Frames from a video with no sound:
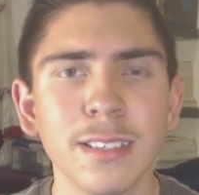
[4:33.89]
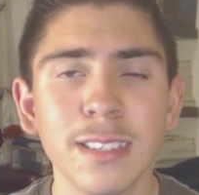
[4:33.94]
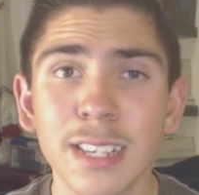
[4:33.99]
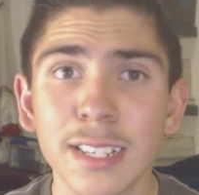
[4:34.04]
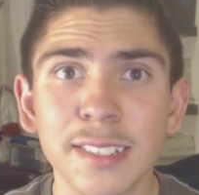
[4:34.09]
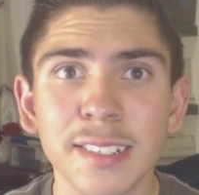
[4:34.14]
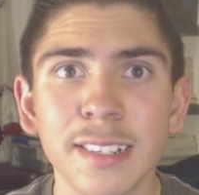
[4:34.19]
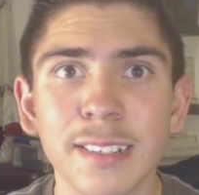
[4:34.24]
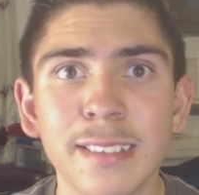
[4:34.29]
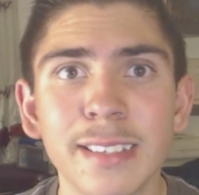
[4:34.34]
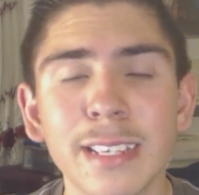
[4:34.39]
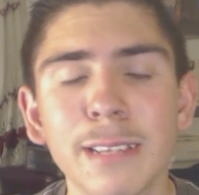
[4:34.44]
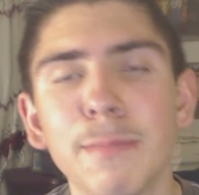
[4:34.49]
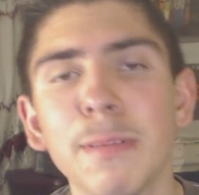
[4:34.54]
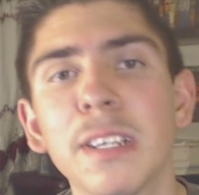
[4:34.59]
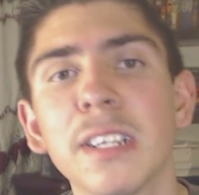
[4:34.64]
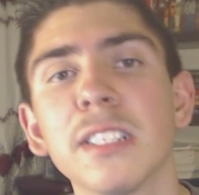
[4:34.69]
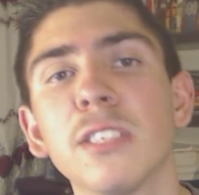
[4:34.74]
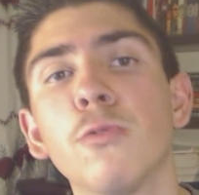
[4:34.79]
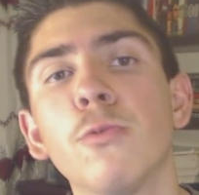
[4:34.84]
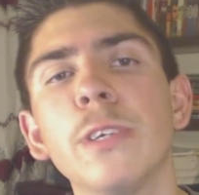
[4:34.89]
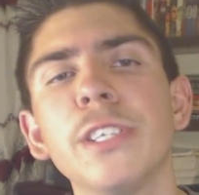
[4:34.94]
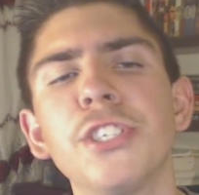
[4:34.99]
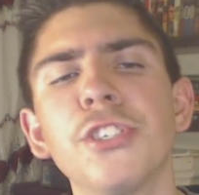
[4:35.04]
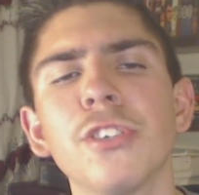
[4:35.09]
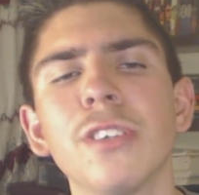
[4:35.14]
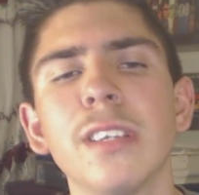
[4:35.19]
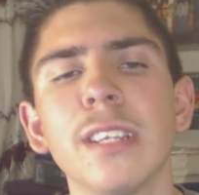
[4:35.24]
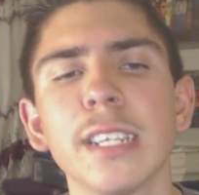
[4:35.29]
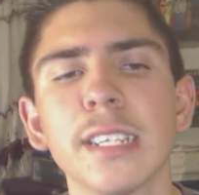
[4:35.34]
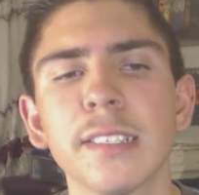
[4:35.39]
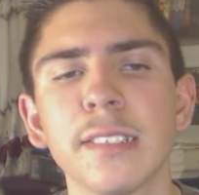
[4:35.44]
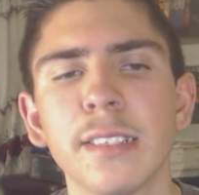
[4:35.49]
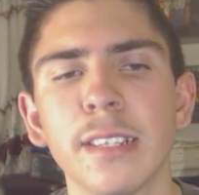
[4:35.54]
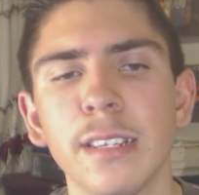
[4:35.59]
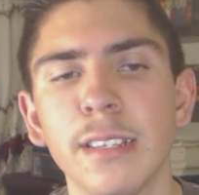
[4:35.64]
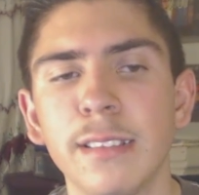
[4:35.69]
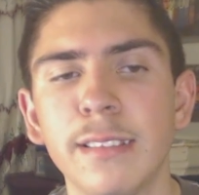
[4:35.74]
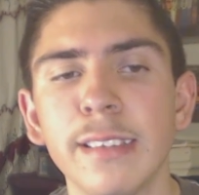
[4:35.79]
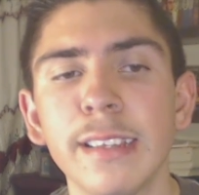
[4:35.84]
Yes, it did, because Richard
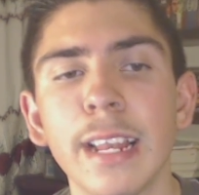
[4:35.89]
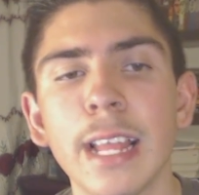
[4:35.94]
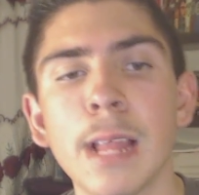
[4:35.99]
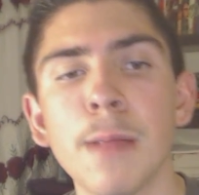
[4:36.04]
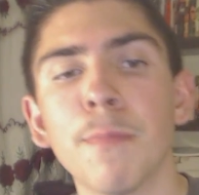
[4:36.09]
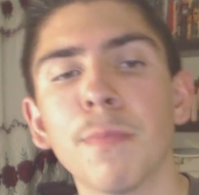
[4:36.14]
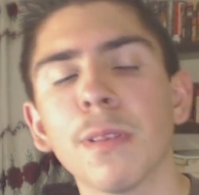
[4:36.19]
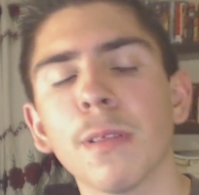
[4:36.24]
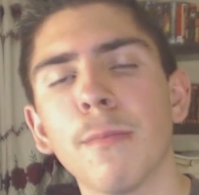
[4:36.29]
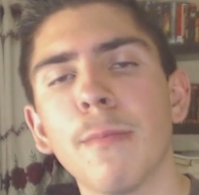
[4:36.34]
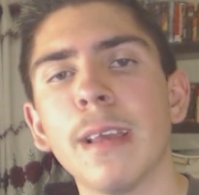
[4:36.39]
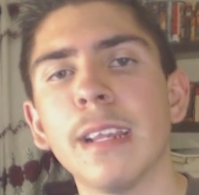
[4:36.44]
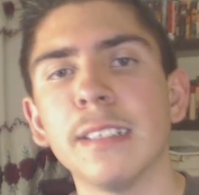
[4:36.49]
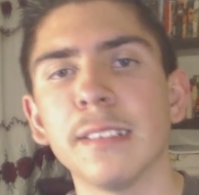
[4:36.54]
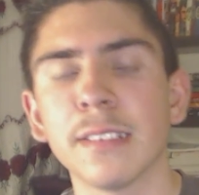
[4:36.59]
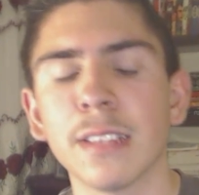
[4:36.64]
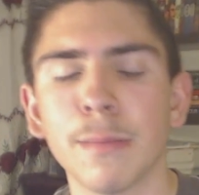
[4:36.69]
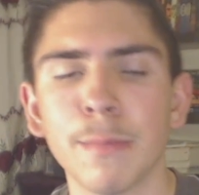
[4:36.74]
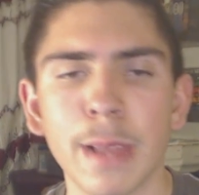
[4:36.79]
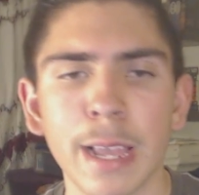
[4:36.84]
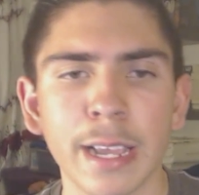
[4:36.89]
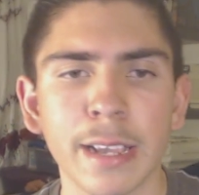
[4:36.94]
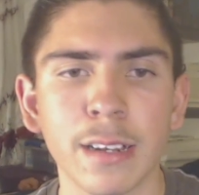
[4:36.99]
Nixon did implement some